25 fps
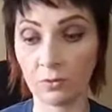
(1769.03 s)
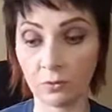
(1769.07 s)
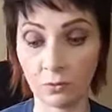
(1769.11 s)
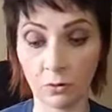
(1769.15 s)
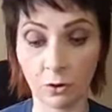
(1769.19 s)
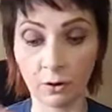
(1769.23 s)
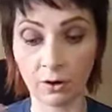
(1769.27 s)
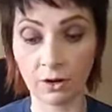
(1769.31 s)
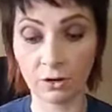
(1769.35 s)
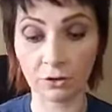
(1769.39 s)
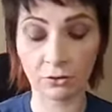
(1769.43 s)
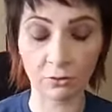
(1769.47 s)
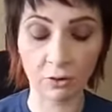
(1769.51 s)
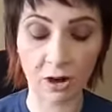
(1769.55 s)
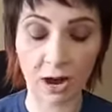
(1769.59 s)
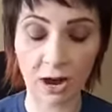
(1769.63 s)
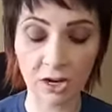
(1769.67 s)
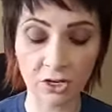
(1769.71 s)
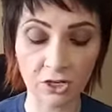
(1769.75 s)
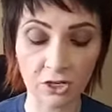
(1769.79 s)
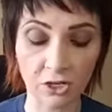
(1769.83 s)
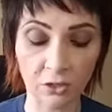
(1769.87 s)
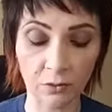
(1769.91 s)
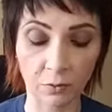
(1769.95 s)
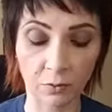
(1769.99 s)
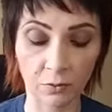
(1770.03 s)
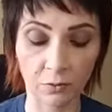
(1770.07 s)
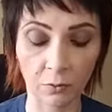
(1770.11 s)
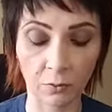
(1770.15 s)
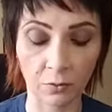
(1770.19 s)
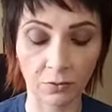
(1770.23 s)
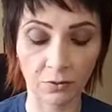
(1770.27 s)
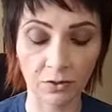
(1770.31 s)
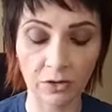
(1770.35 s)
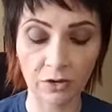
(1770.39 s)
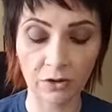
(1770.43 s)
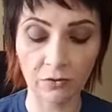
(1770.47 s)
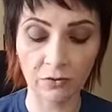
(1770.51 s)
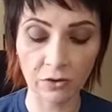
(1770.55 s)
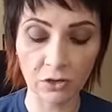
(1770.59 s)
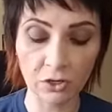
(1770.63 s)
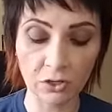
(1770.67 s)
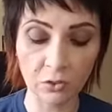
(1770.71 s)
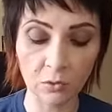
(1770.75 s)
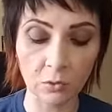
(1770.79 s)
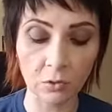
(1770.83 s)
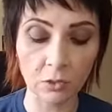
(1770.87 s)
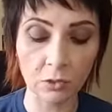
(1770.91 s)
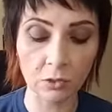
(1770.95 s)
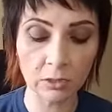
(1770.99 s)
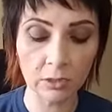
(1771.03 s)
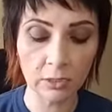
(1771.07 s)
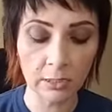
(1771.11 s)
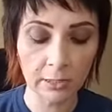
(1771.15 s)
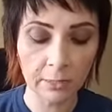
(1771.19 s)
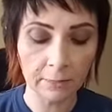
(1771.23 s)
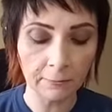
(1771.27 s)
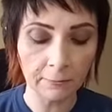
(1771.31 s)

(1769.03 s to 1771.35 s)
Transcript: our interactions with individuals.